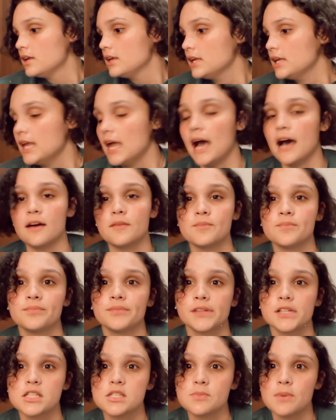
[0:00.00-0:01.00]
Yeah,
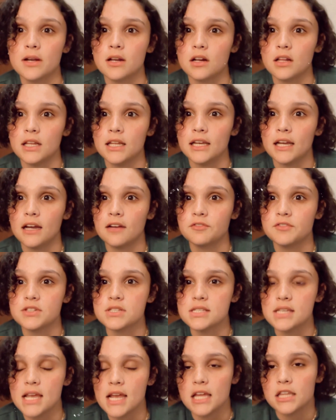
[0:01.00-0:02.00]
that's about all I have to
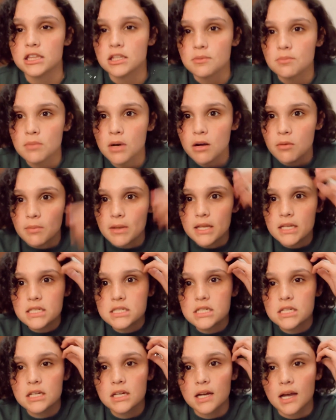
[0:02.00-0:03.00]
say at the
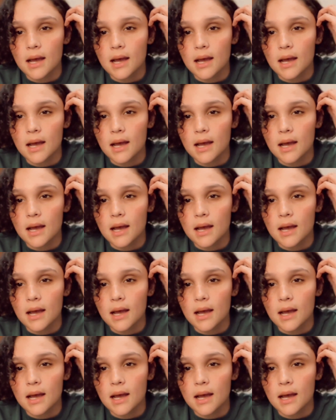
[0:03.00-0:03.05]
moment.